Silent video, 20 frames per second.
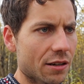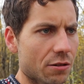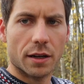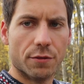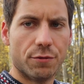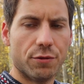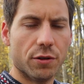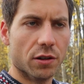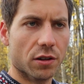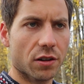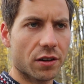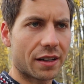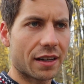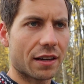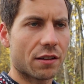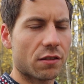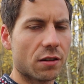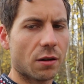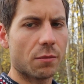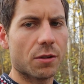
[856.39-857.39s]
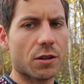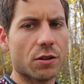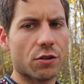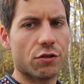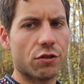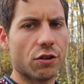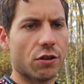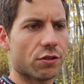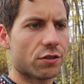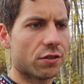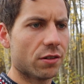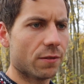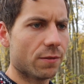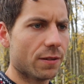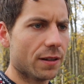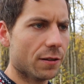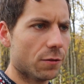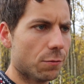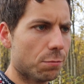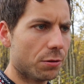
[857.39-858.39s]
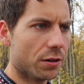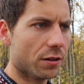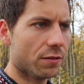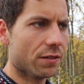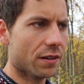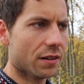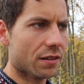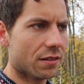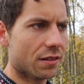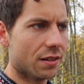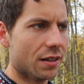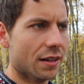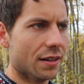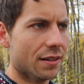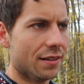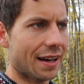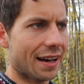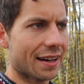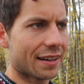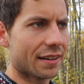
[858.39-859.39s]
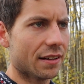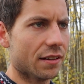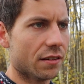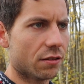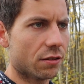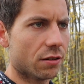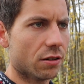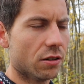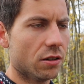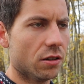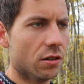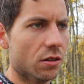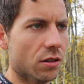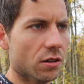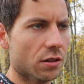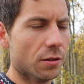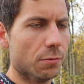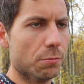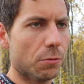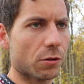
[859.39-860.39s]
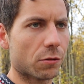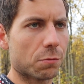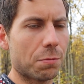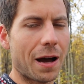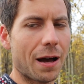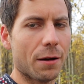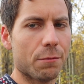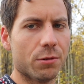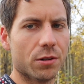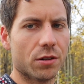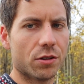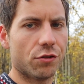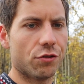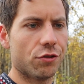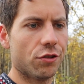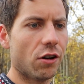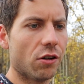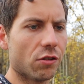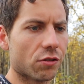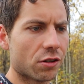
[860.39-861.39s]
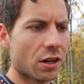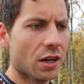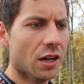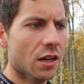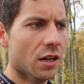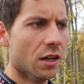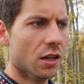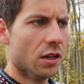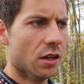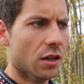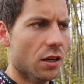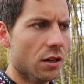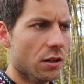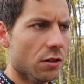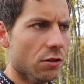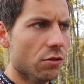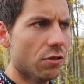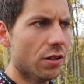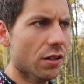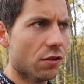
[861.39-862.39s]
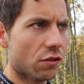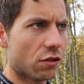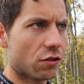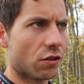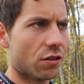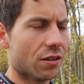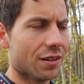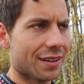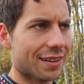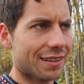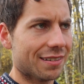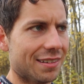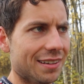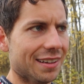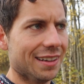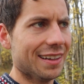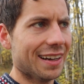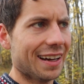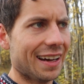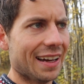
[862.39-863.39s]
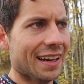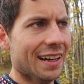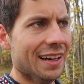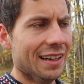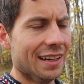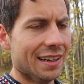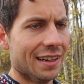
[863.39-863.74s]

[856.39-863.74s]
If we look at some of the shows of these previous decades, the most popular shows, you can certainly see that